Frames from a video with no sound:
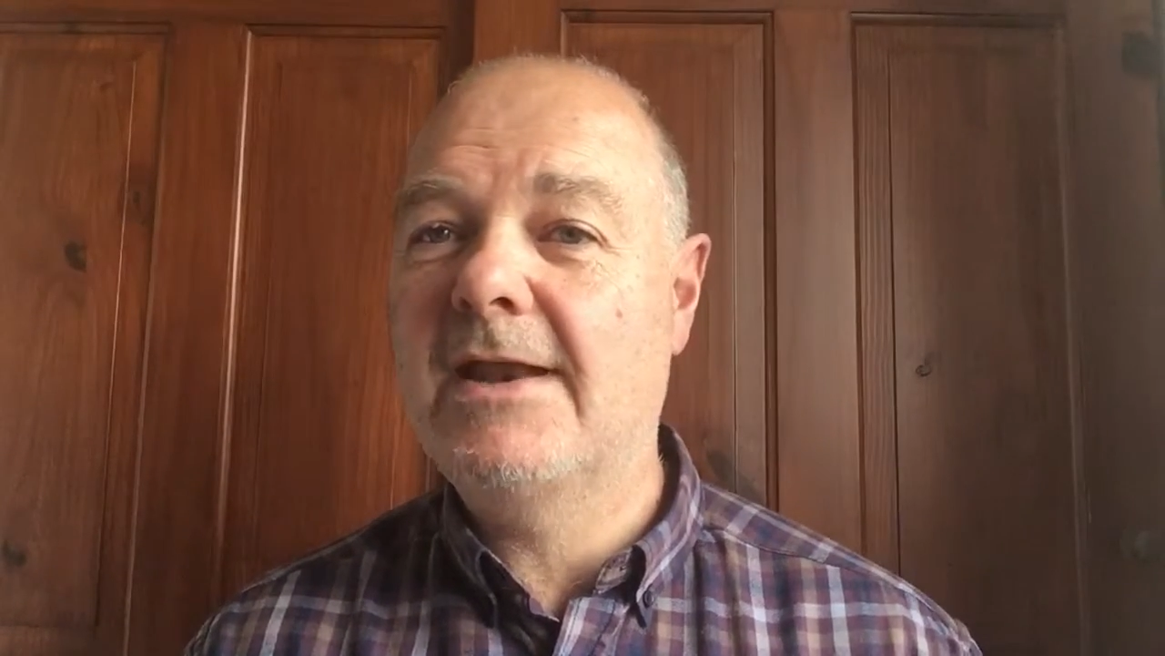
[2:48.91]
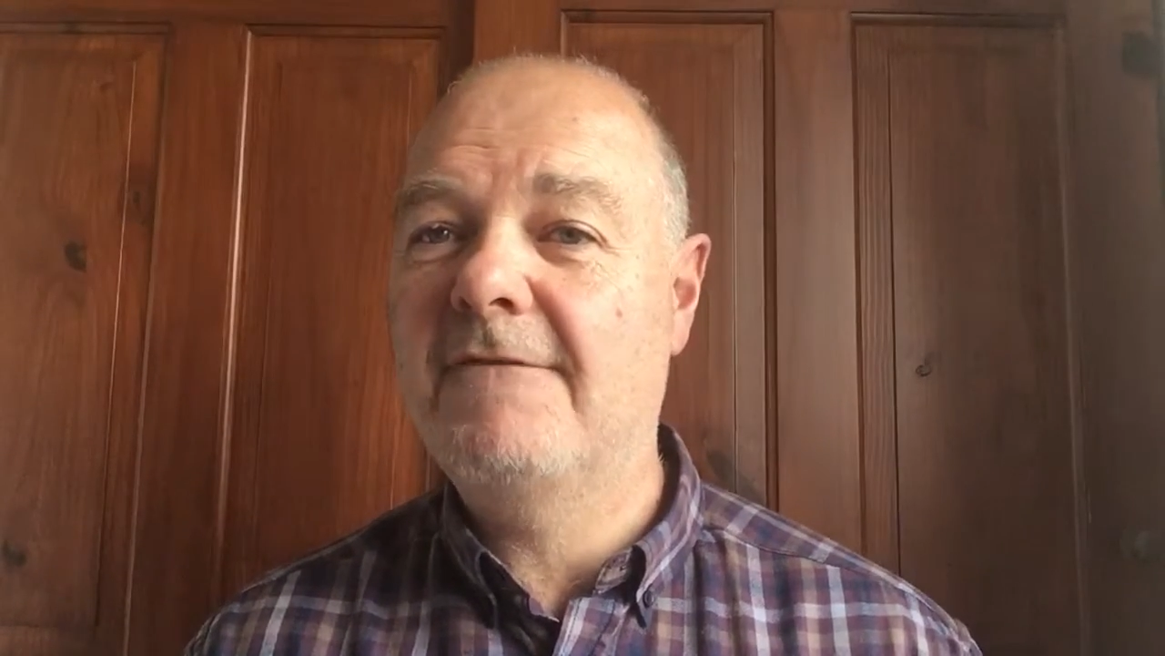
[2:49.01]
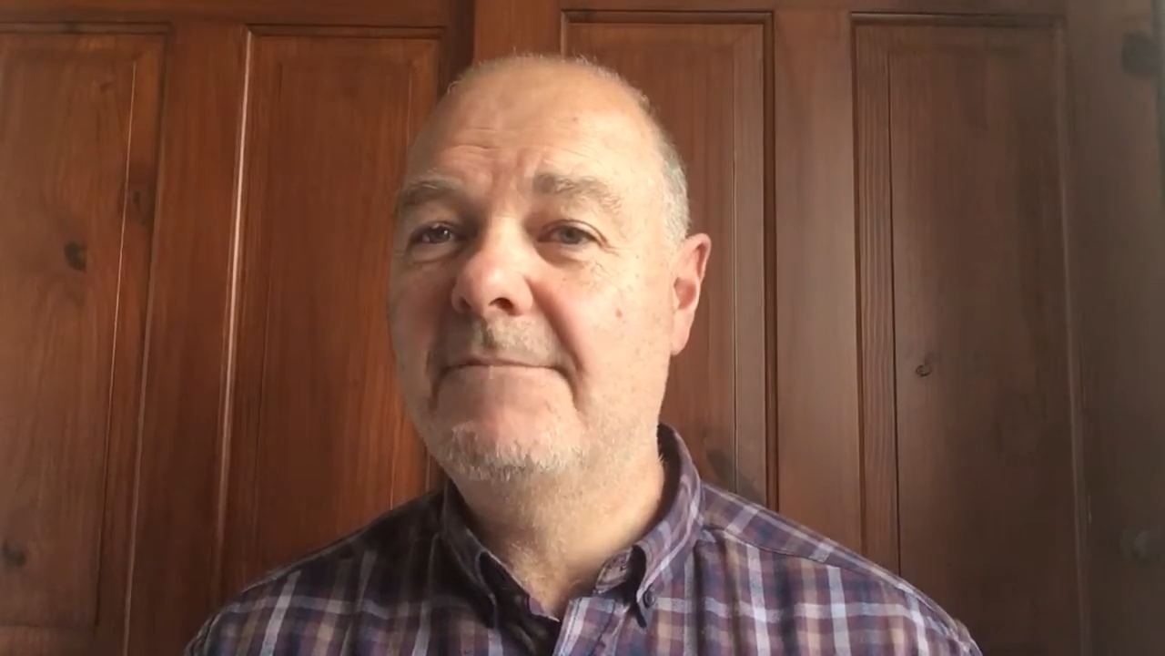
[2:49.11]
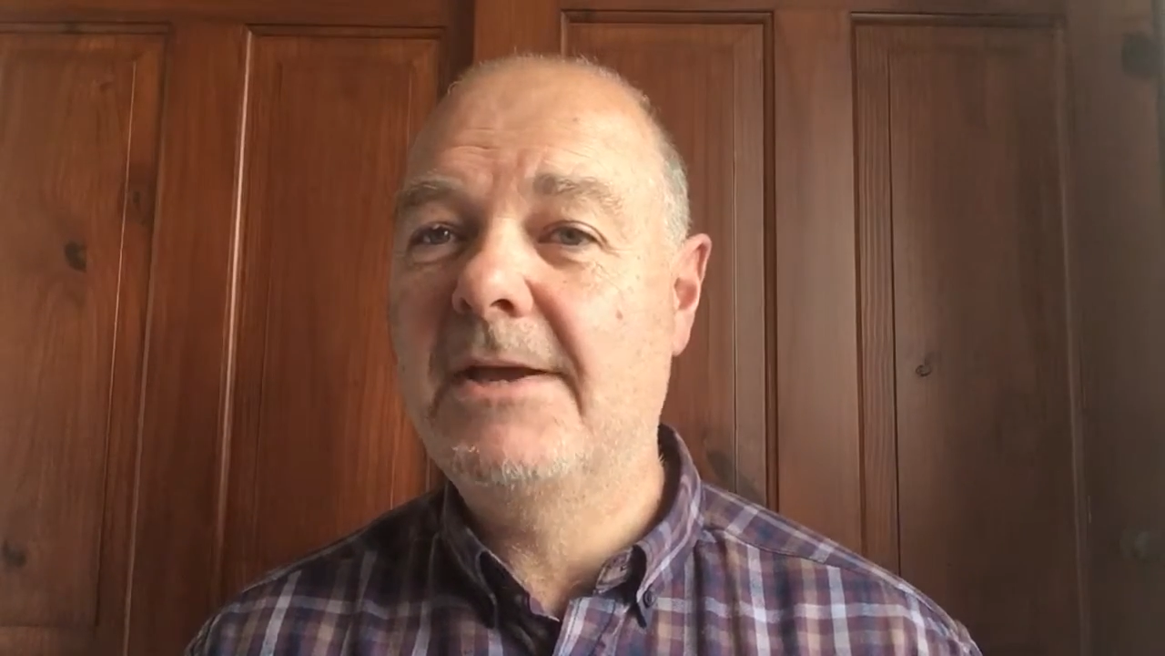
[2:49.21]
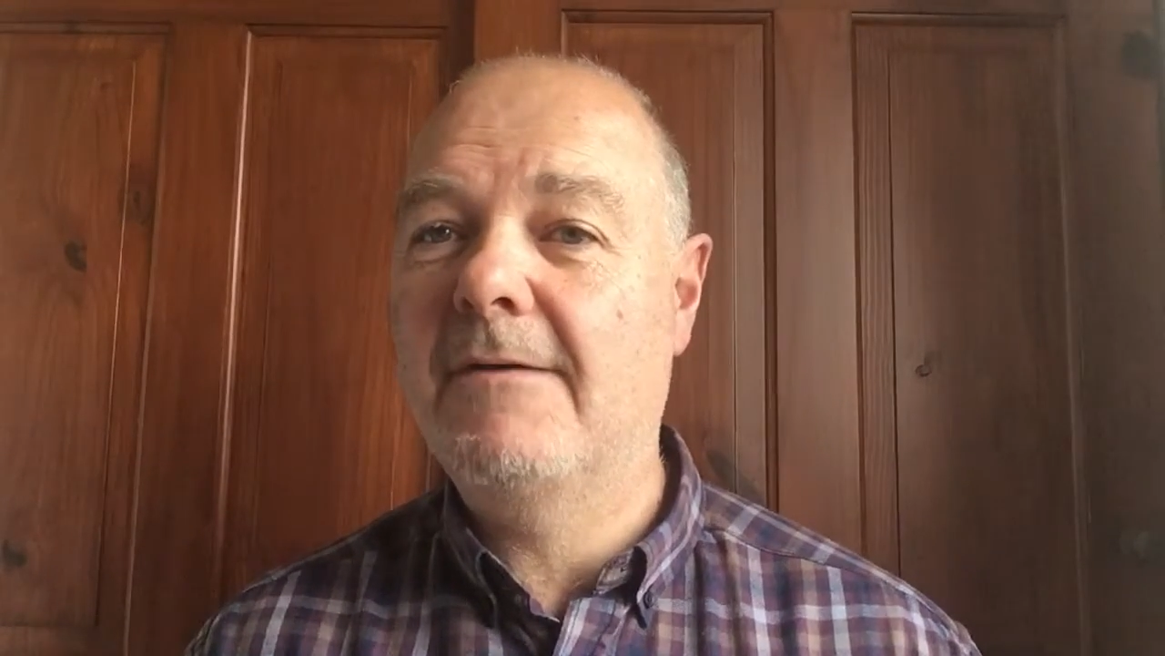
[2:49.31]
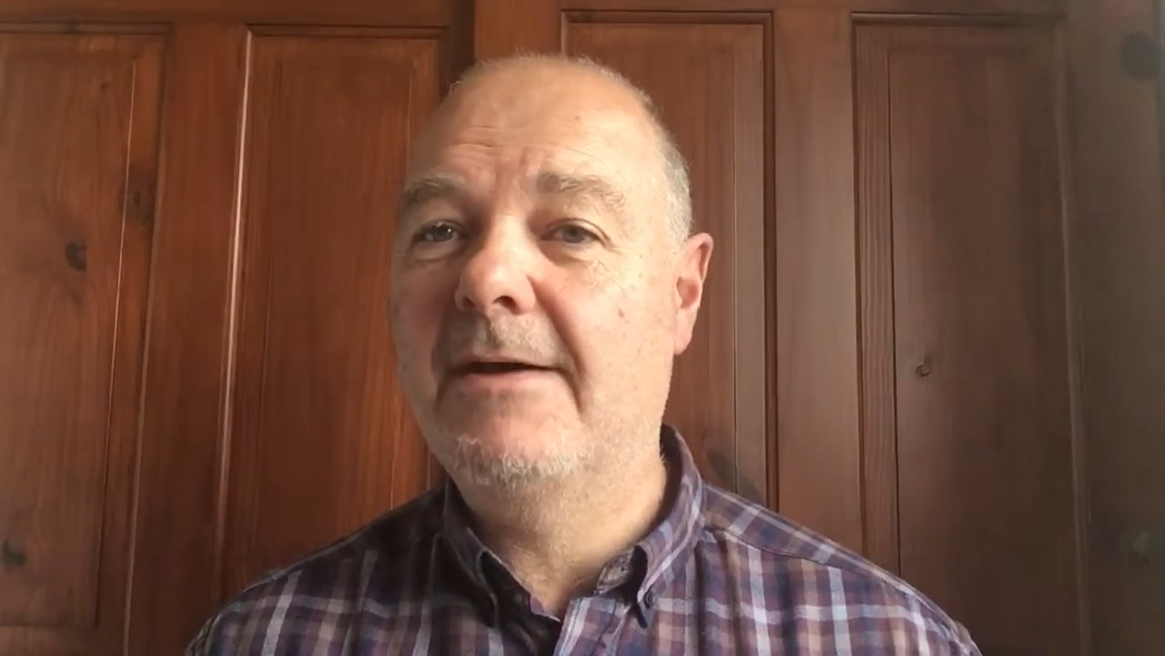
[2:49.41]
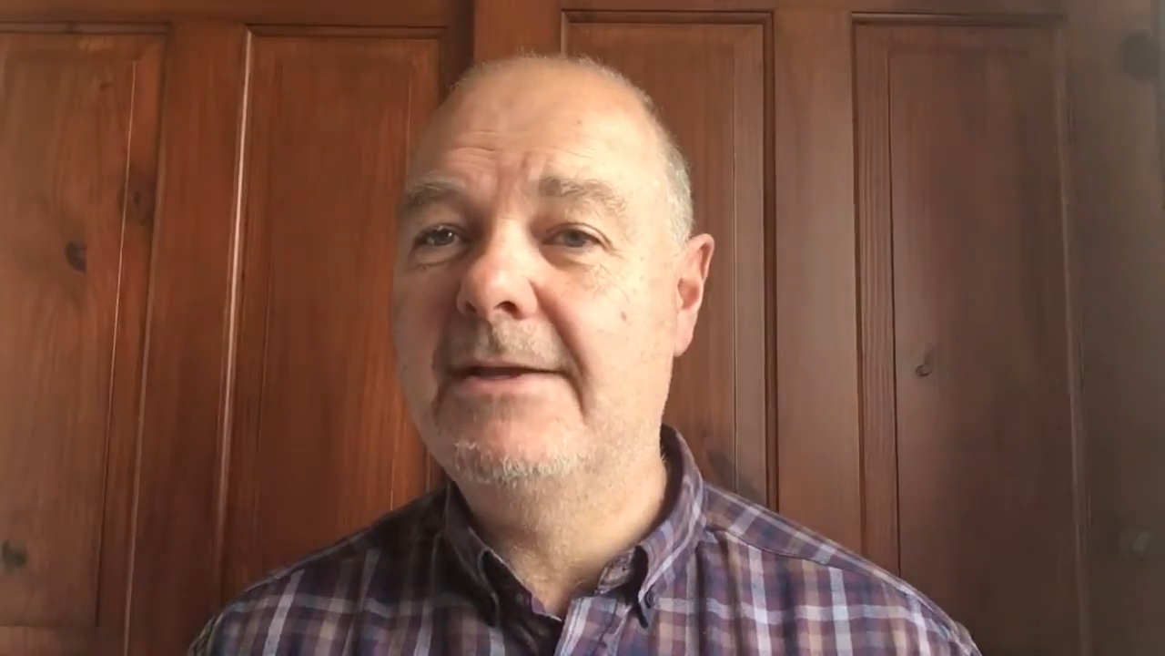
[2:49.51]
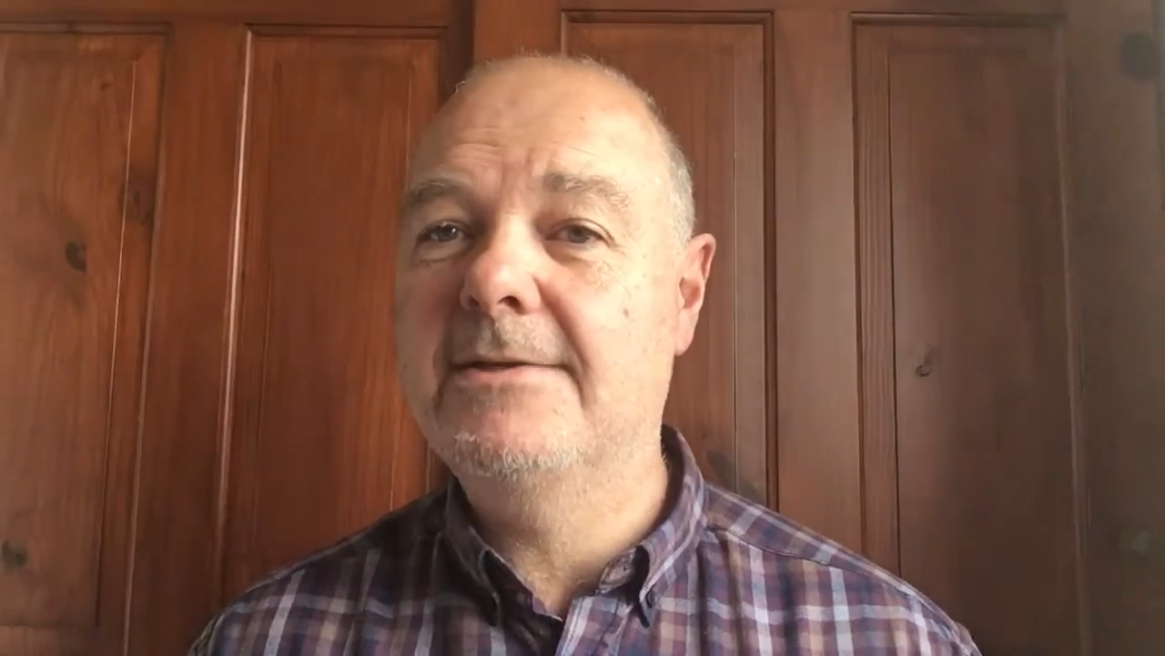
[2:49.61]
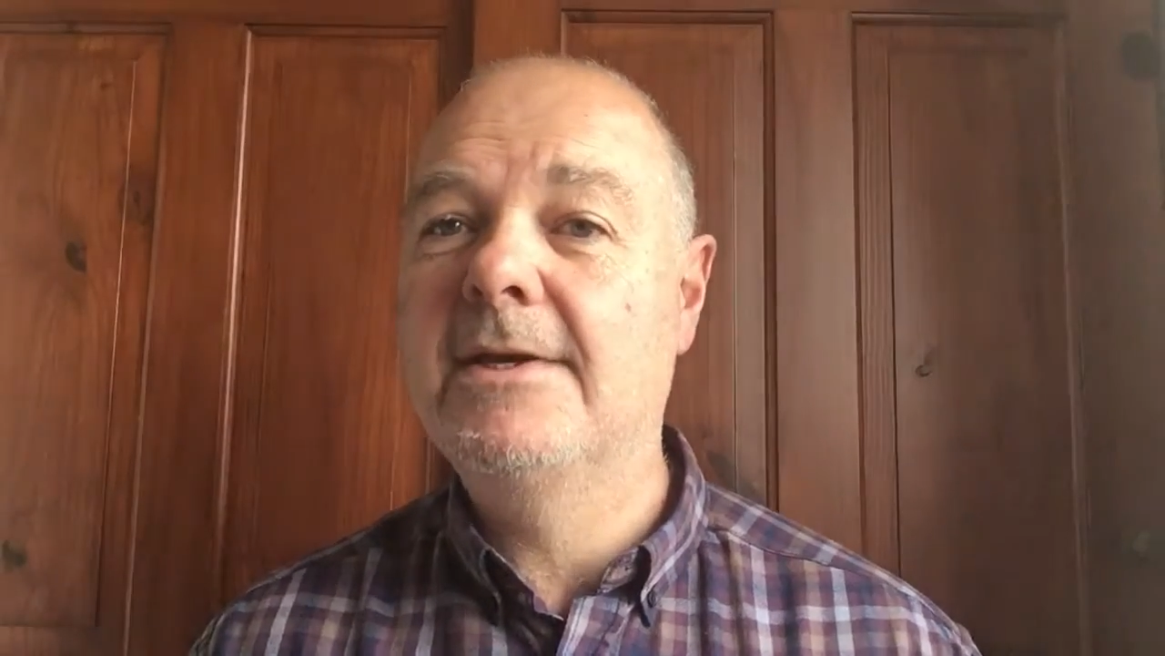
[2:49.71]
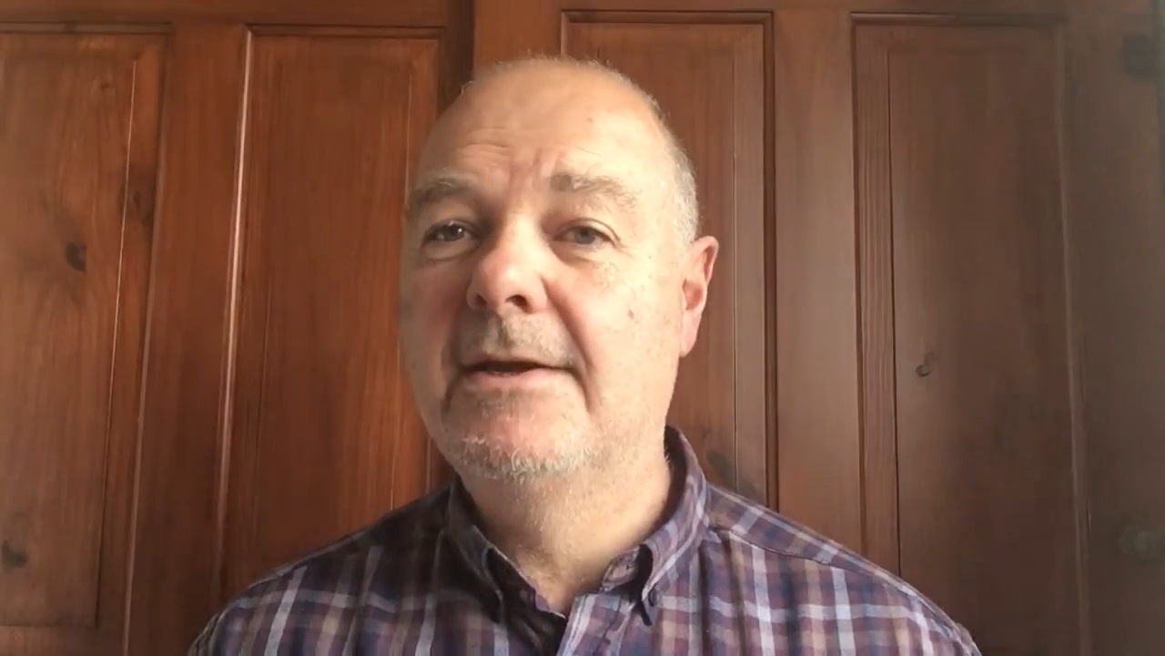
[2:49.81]
left
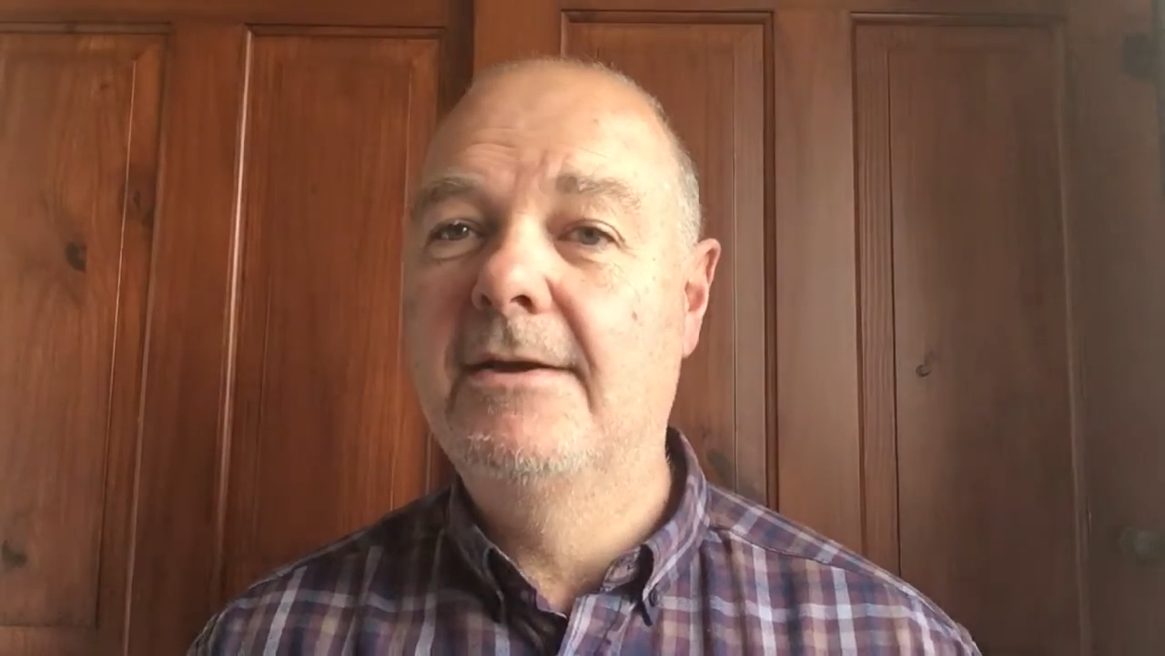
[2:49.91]
behind,